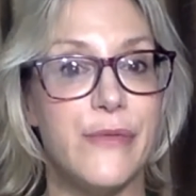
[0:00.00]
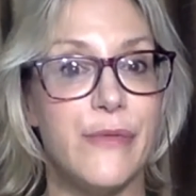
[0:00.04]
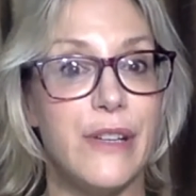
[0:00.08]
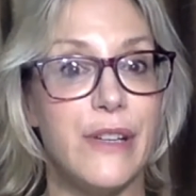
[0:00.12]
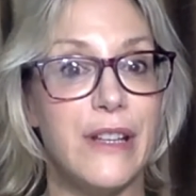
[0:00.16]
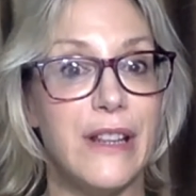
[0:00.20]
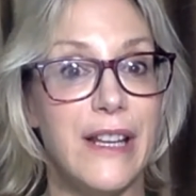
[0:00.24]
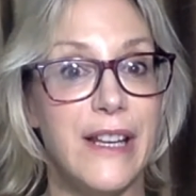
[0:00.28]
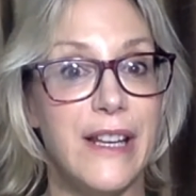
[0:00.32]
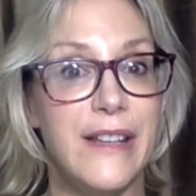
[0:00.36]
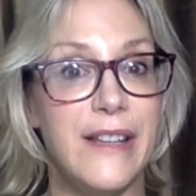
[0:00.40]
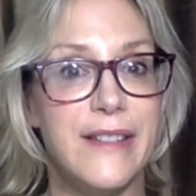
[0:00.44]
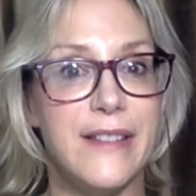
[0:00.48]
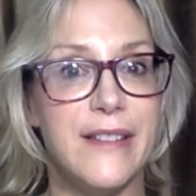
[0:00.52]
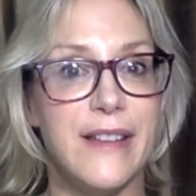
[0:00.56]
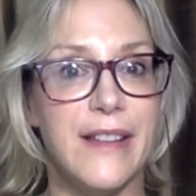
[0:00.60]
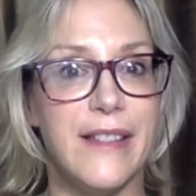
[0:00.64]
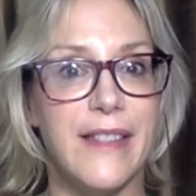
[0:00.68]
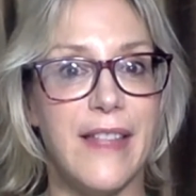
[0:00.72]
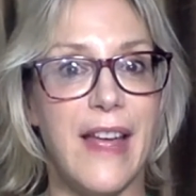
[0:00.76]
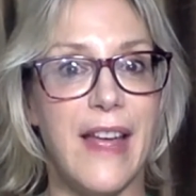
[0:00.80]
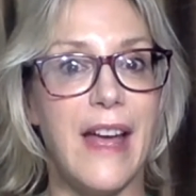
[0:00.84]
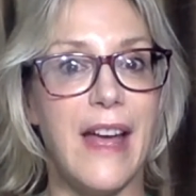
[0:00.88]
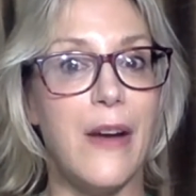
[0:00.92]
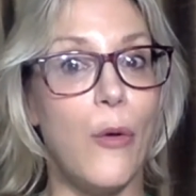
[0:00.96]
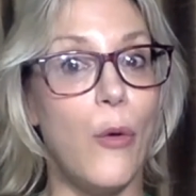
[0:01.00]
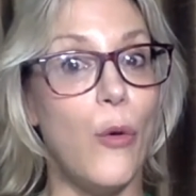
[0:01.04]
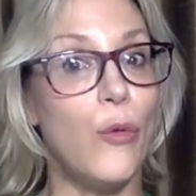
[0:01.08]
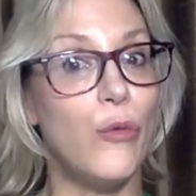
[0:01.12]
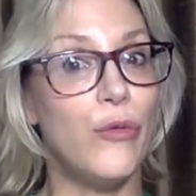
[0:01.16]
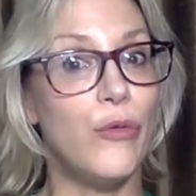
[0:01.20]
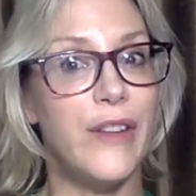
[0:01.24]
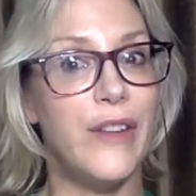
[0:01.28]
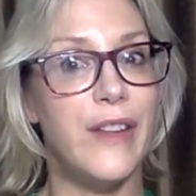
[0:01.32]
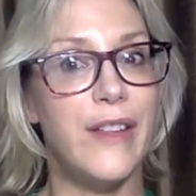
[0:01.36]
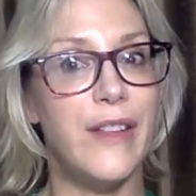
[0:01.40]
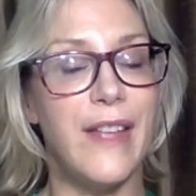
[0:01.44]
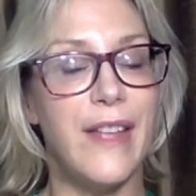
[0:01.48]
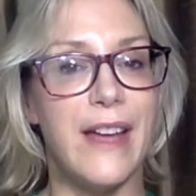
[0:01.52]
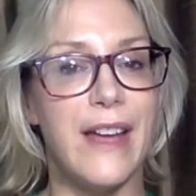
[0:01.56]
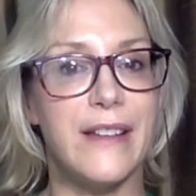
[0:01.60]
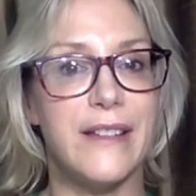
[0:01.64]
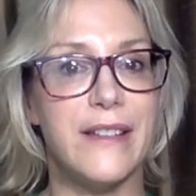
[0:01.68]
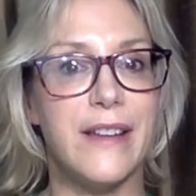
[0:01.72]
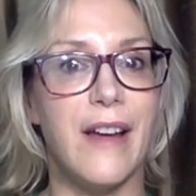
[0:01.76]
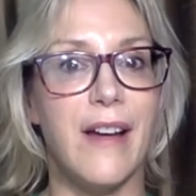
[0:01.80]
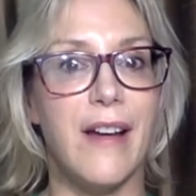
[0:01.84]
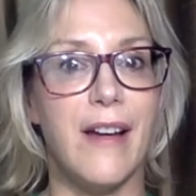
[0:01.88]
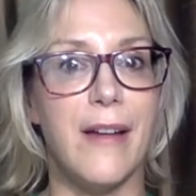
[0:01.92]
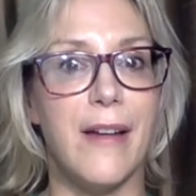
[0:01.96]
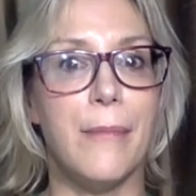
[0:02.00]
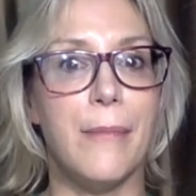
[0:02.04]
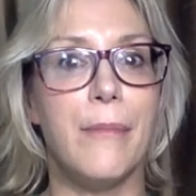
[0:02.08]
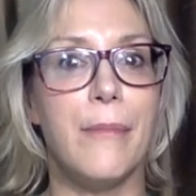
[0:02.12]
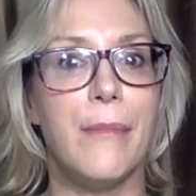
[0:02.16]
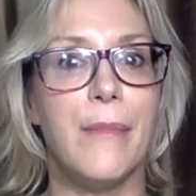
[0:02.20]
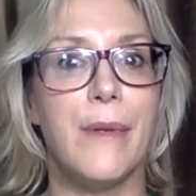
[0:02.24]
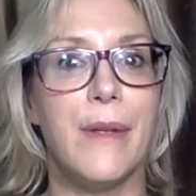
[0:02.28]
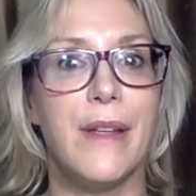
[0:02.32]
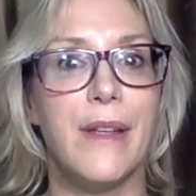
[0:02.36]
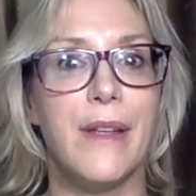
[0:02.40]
released at only that time.